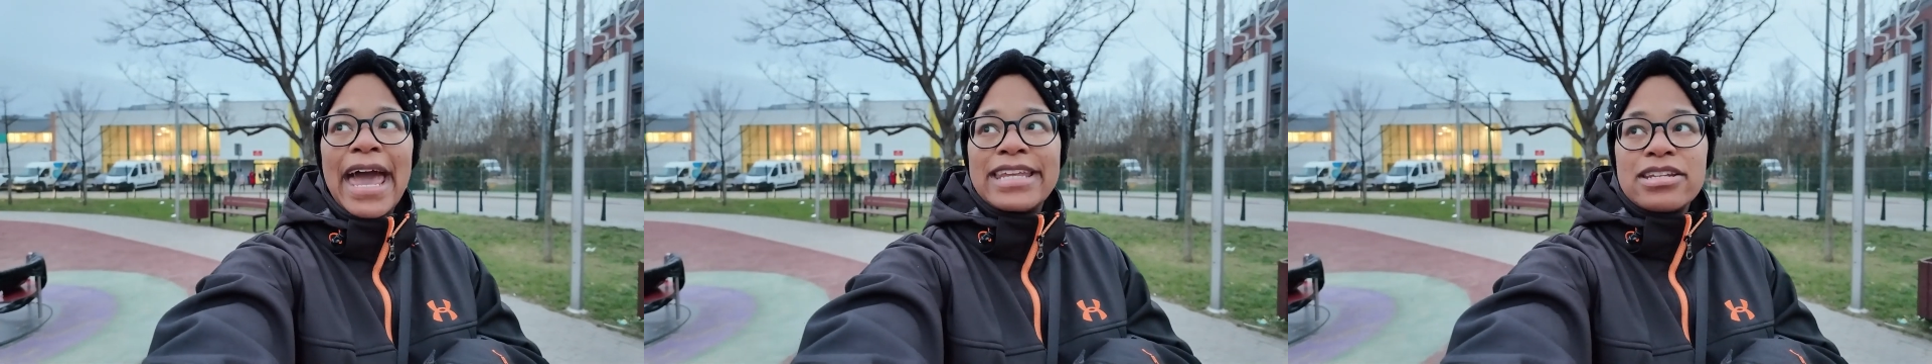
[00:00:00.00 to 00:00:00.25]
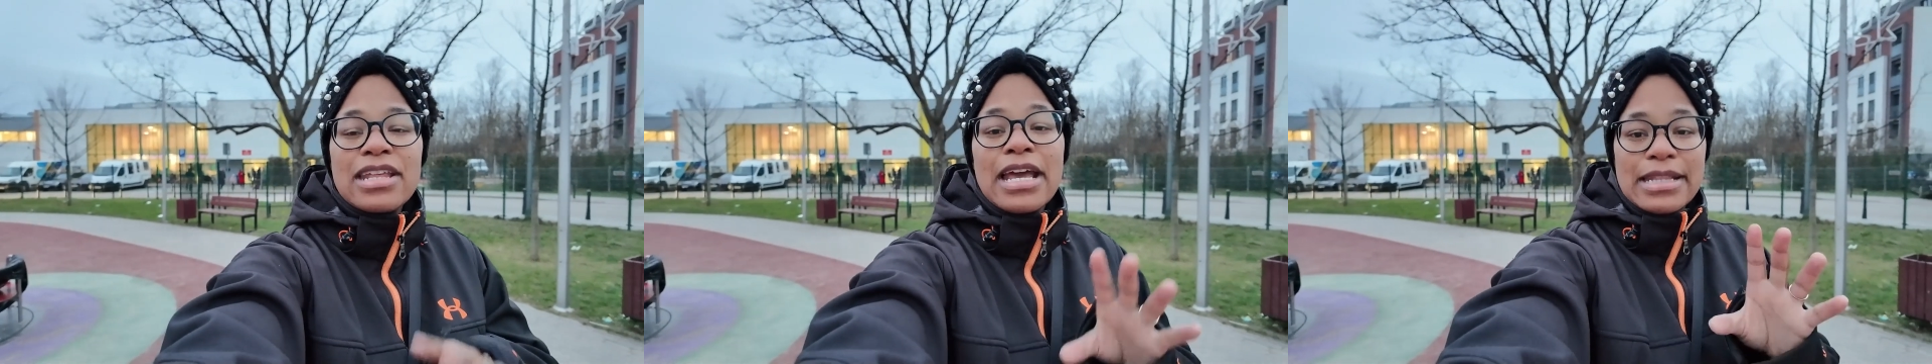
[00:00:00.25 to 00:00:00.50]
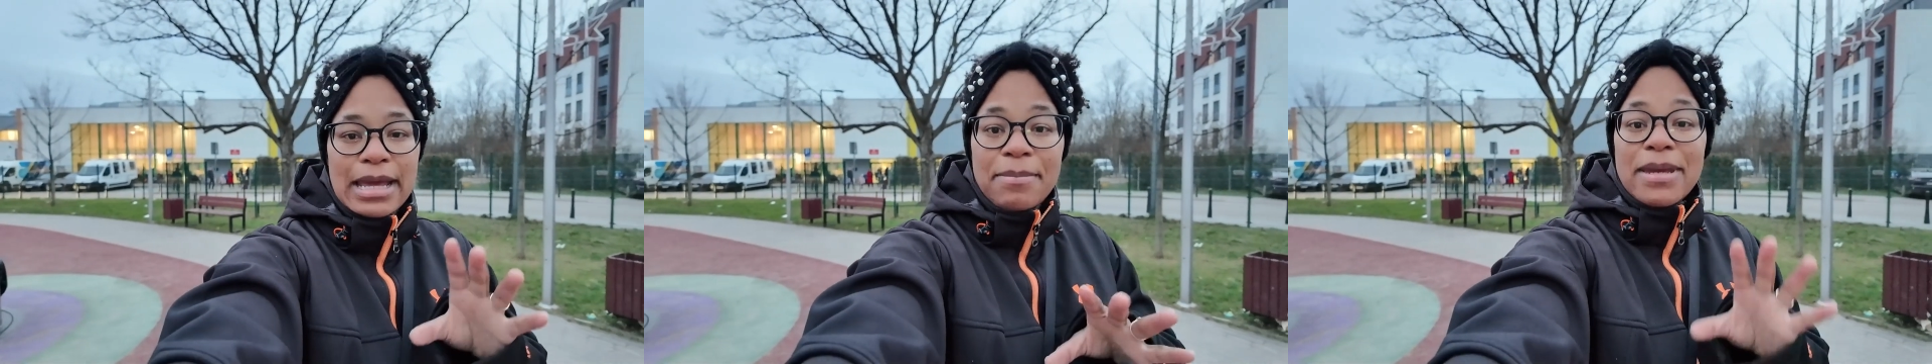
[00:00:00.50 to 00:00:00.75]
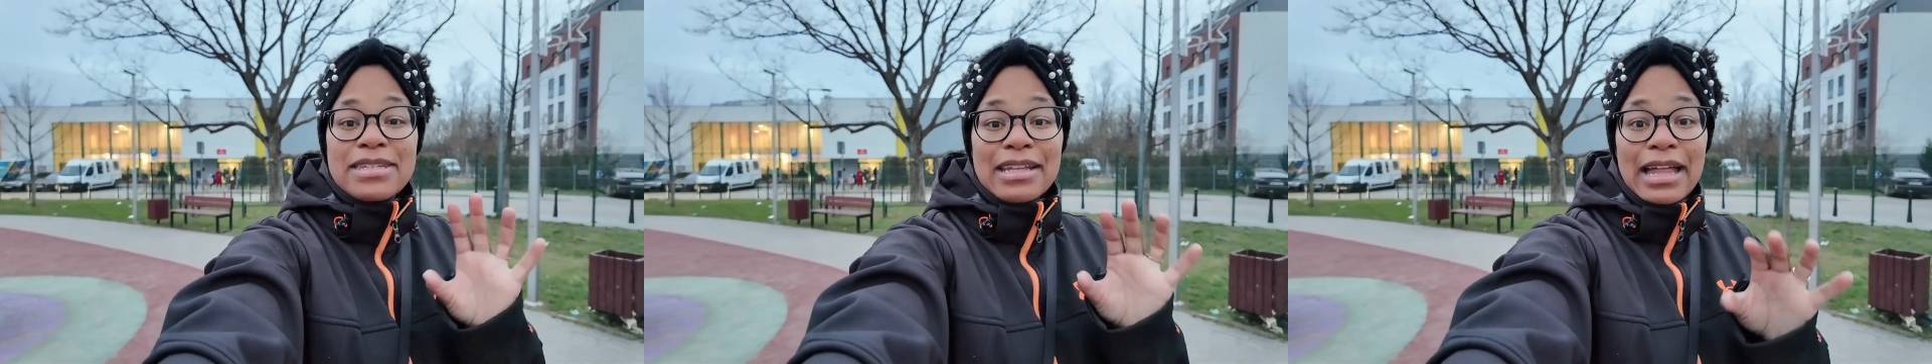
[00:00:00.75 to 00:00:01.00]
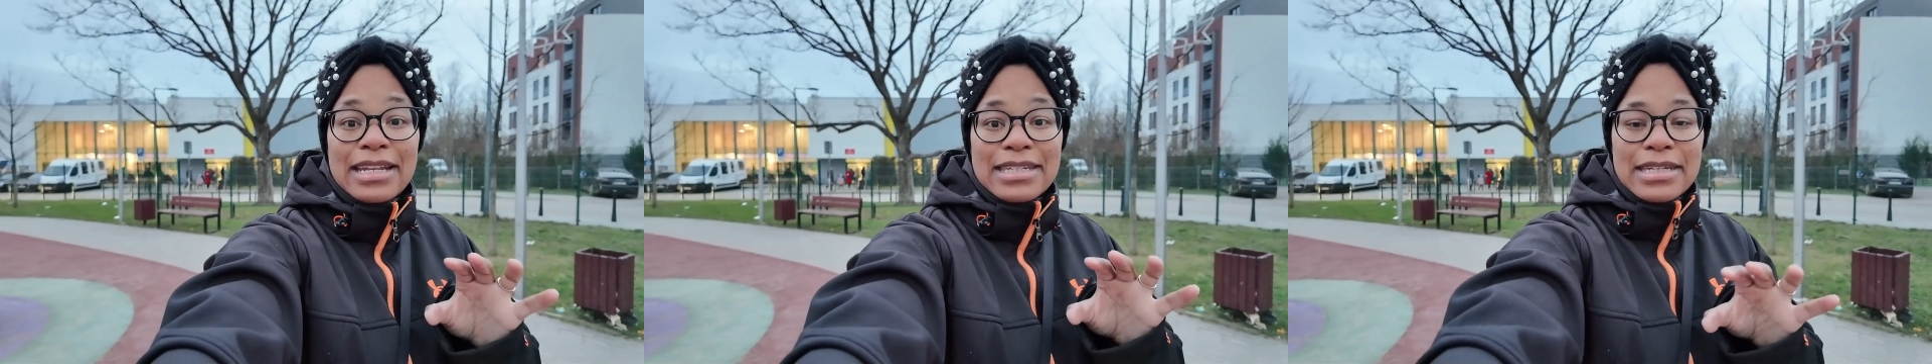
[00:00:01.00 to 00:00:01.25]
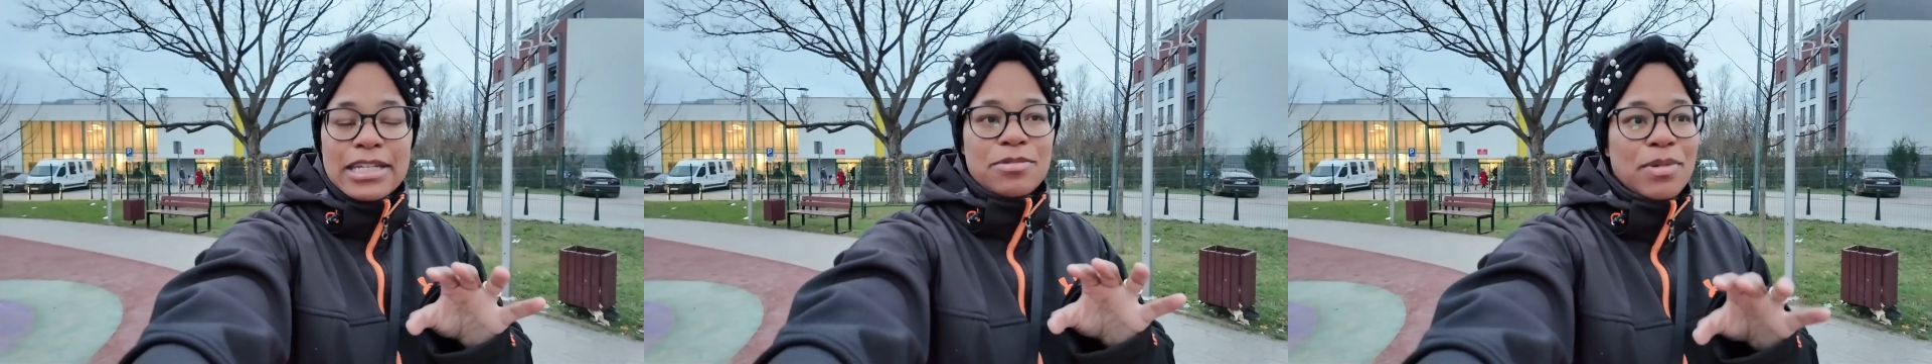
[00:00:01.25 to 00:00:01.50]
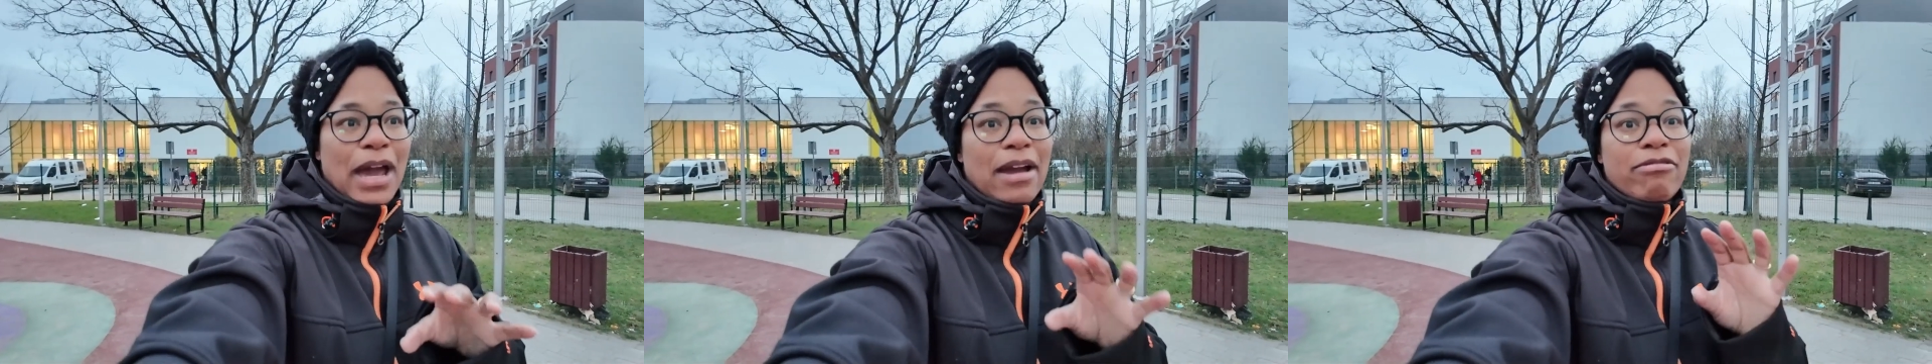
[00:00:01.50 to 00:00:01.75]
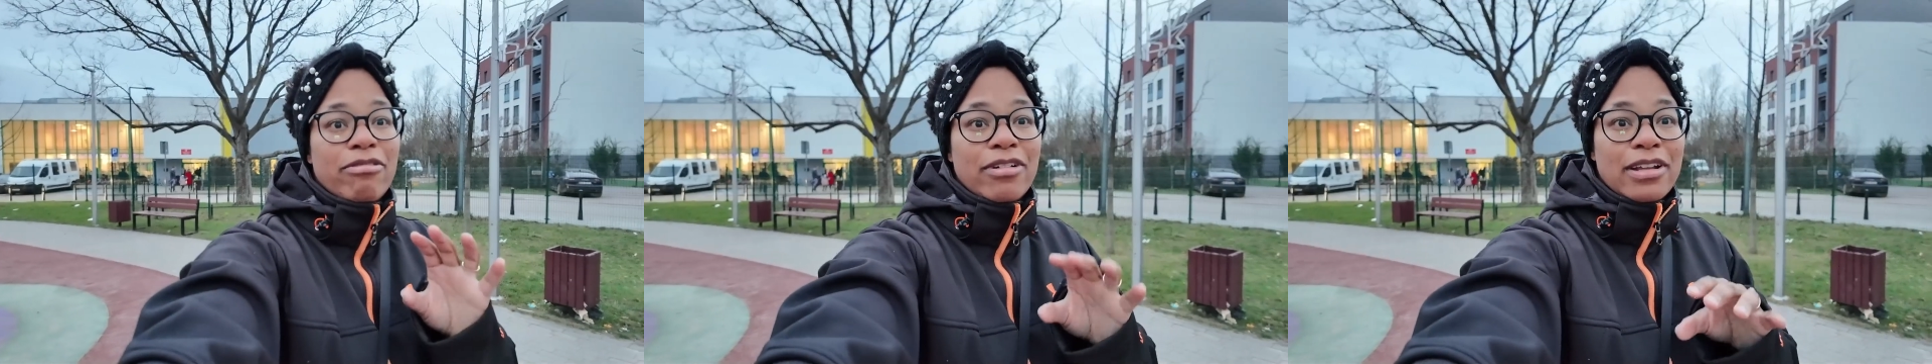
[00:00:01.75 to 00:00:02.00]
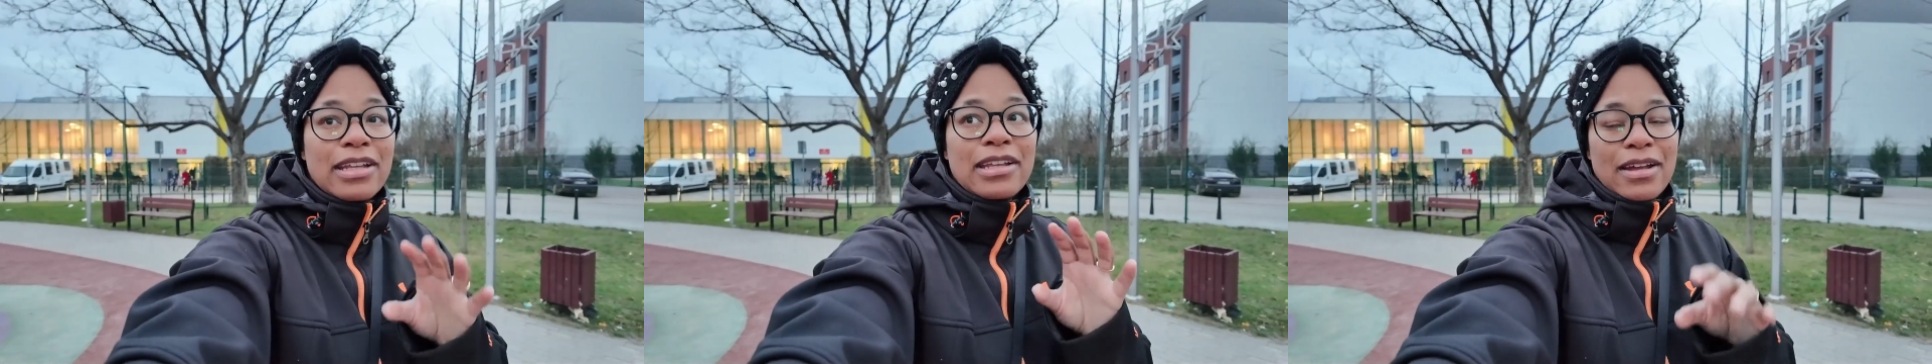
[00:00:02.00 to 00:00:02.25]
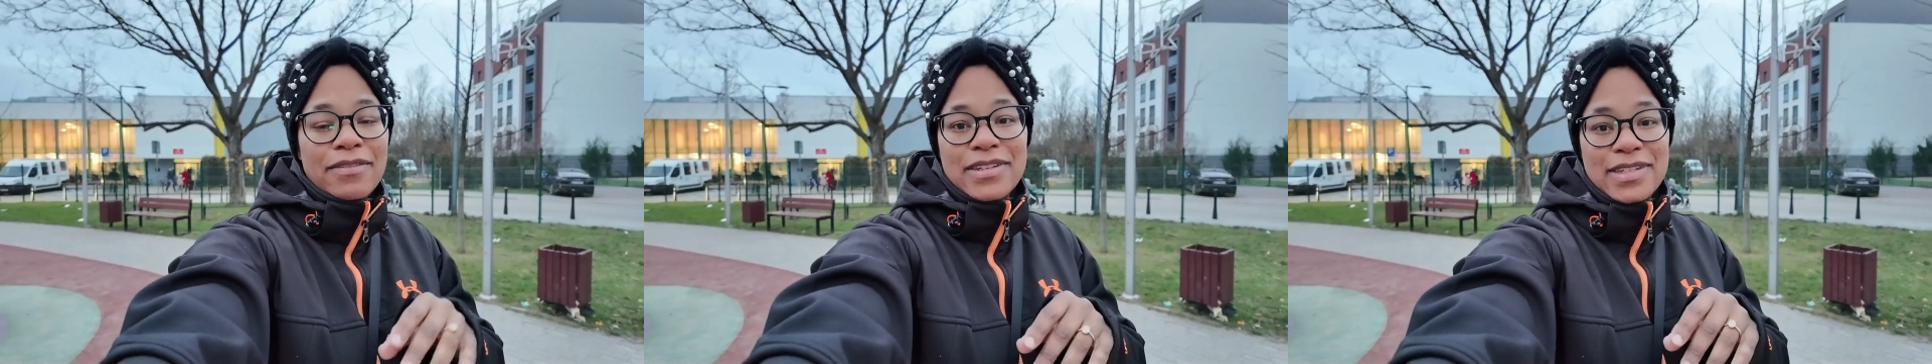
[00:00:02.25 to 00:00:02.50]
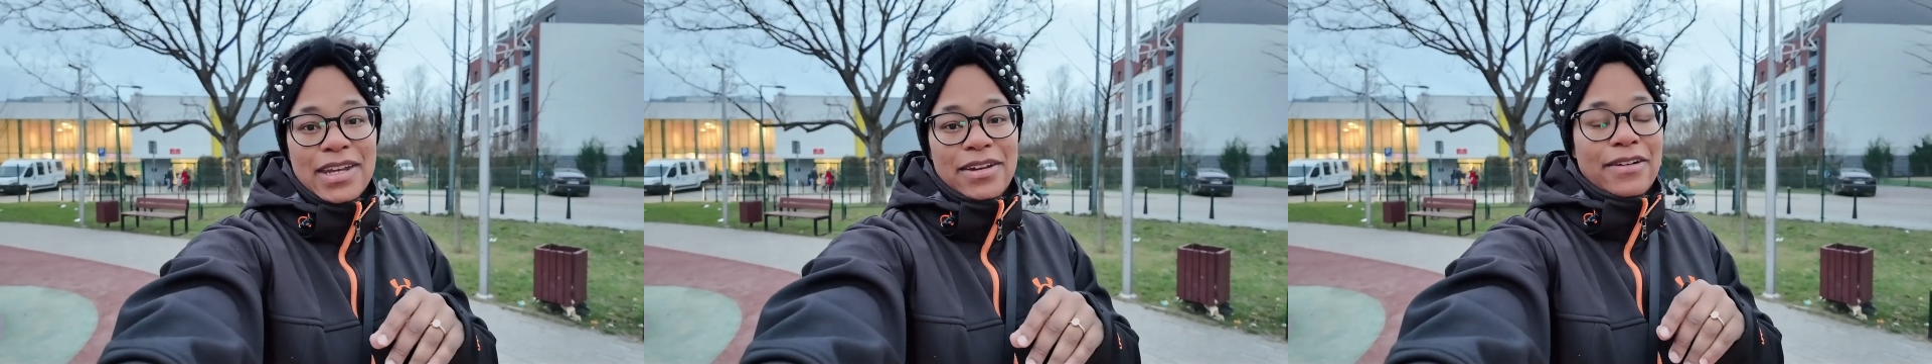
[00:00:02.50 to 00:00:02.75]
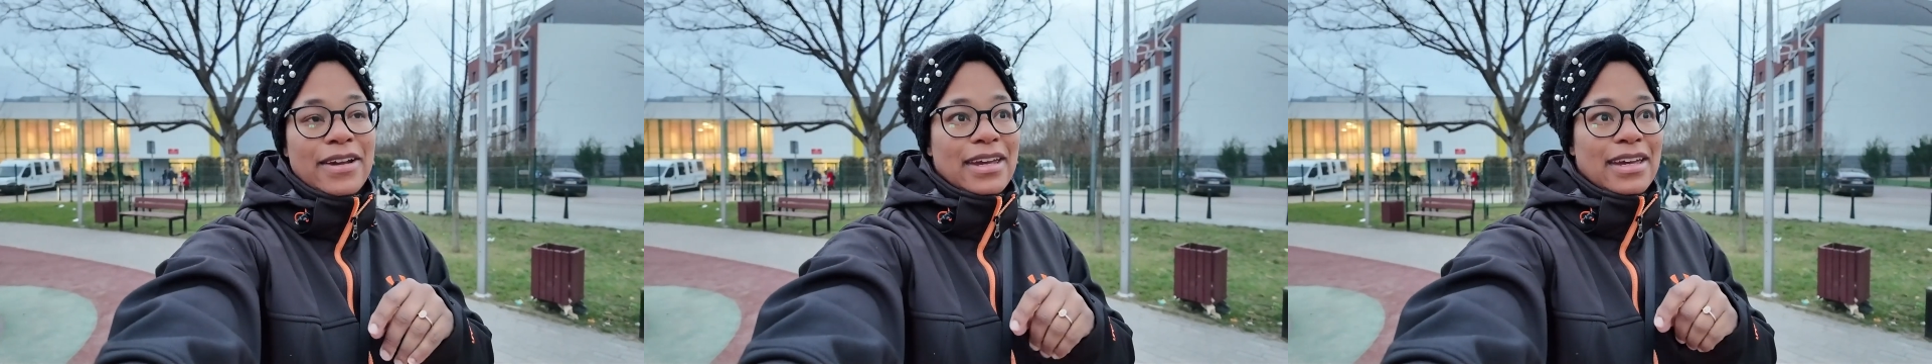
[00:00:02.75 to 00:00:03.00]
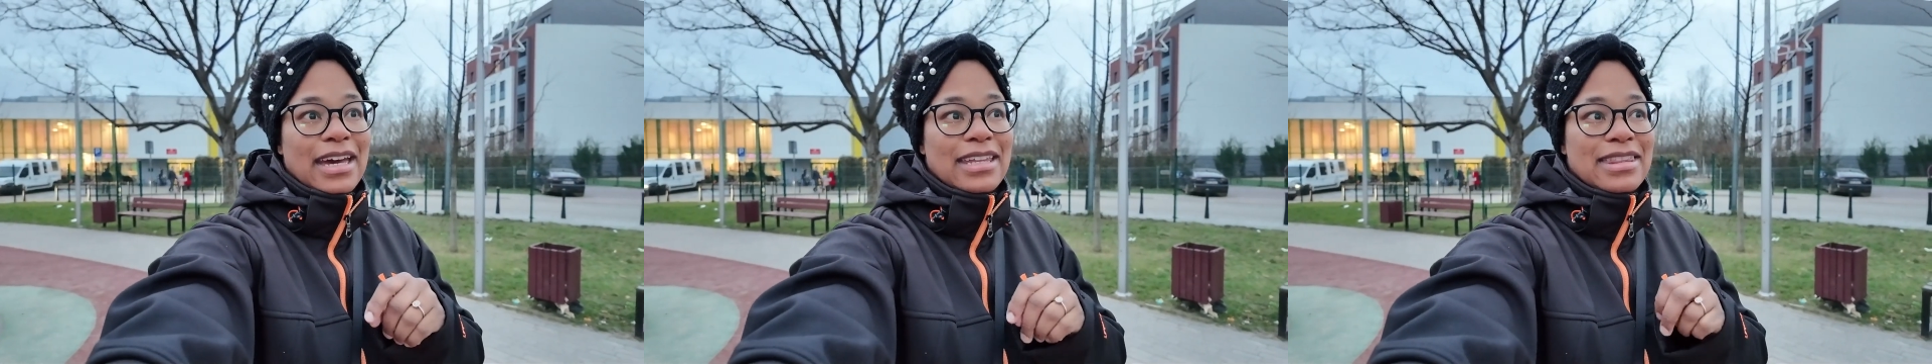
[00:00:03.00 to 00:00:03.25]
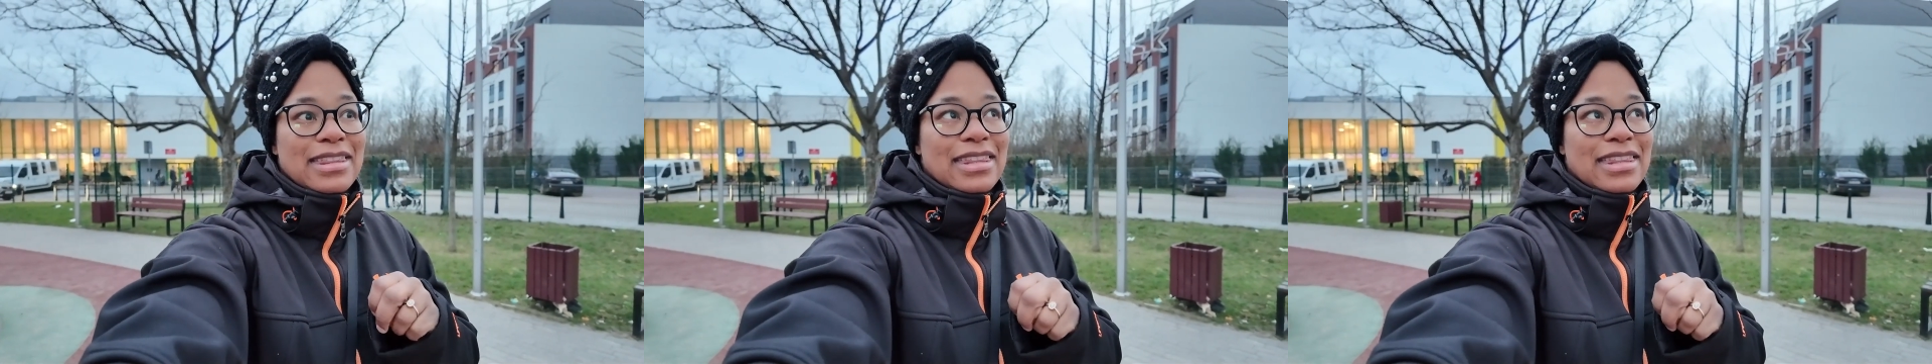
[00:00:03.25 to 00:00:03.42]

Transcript: So that makes a lot of sense. But I really love this area.